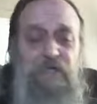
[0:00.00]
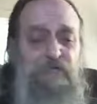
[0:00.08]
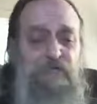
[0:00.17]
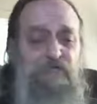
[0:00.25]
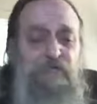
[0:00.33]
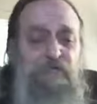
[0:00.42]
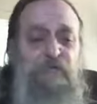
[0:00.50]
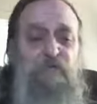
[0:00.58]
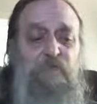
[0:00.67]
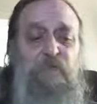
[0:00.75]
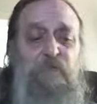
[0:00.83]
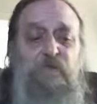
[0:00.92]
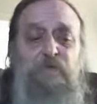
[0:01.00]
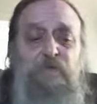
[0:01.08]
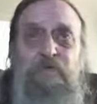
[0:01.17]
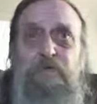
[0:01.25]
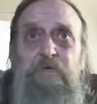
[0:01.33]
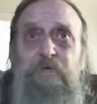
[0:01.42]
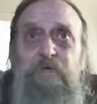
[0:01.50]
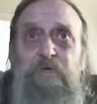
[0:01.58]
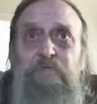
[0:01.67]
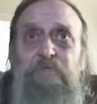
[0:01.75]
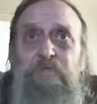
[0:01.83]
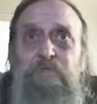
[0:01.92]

There's only one group,